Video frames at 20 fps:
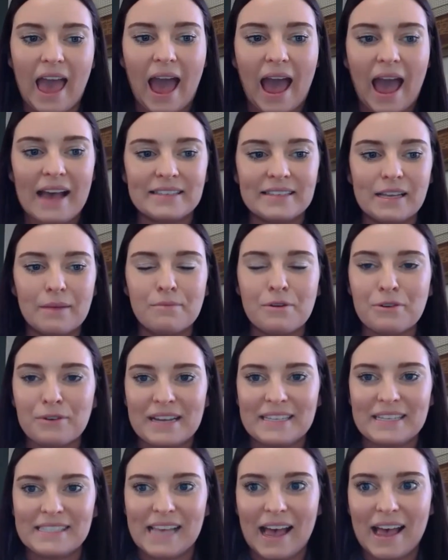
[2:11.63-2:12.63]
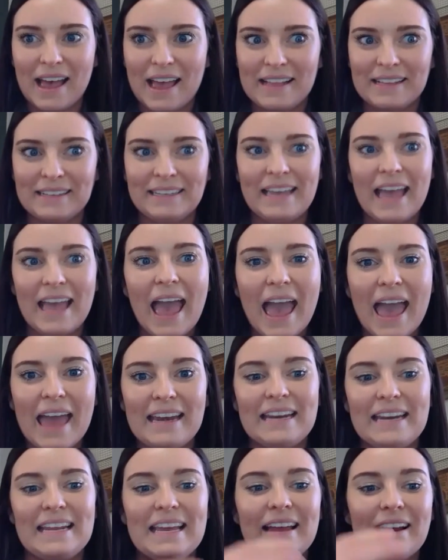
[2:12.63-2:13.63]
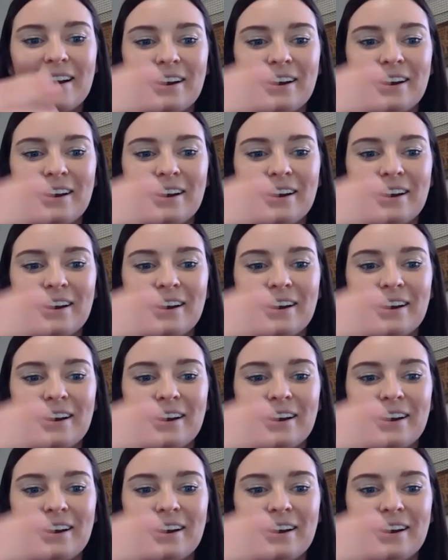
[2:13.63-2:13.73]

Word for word: ask Marissa and Kennedy,